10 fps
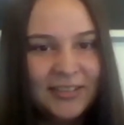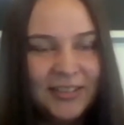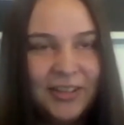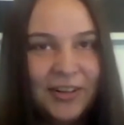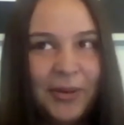
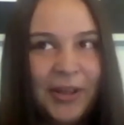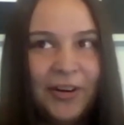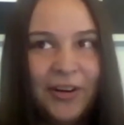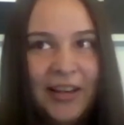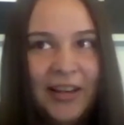We can
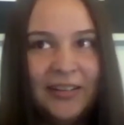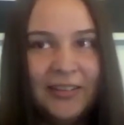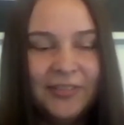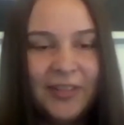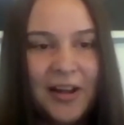only
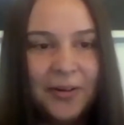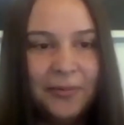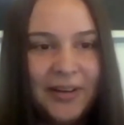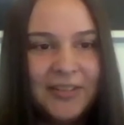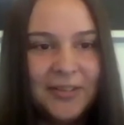
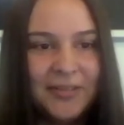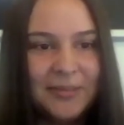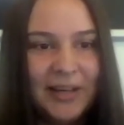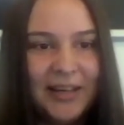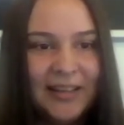rescue as
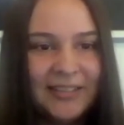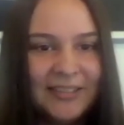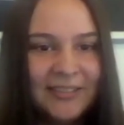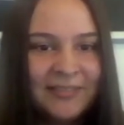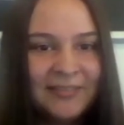many
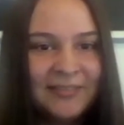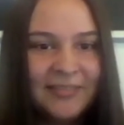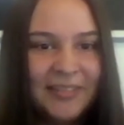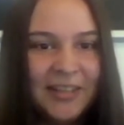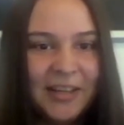as
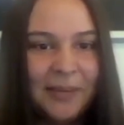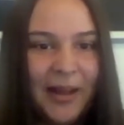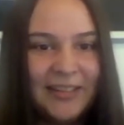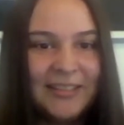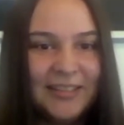the
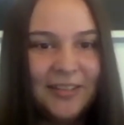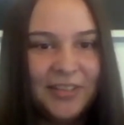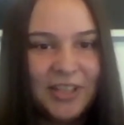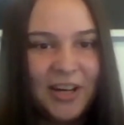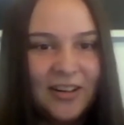capacity of the
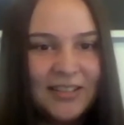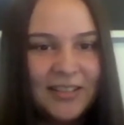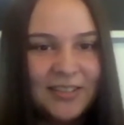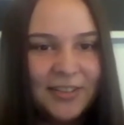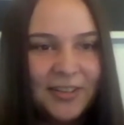
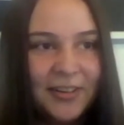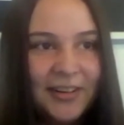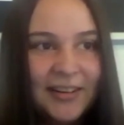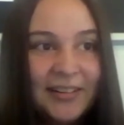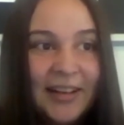charity. So
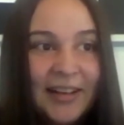I